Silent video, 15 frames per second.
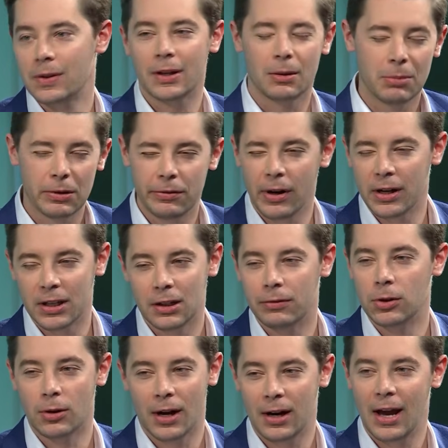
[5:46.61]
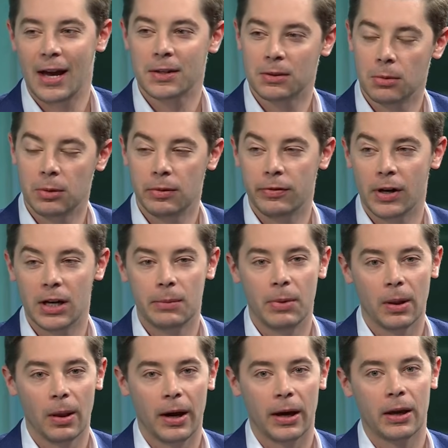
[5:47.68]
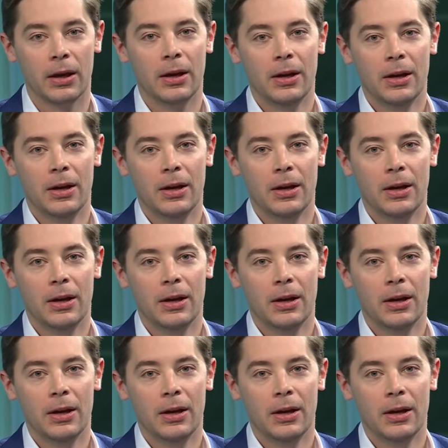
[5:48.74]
They can be funny if you kind of ask them to be funny, but like.